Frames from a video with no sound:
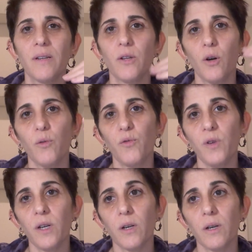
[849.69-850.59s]
no
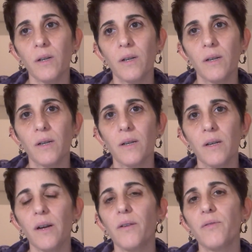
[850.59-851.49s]
fear
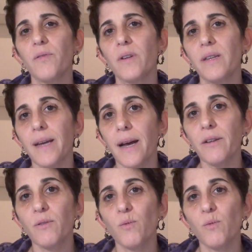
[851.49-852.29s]
of death.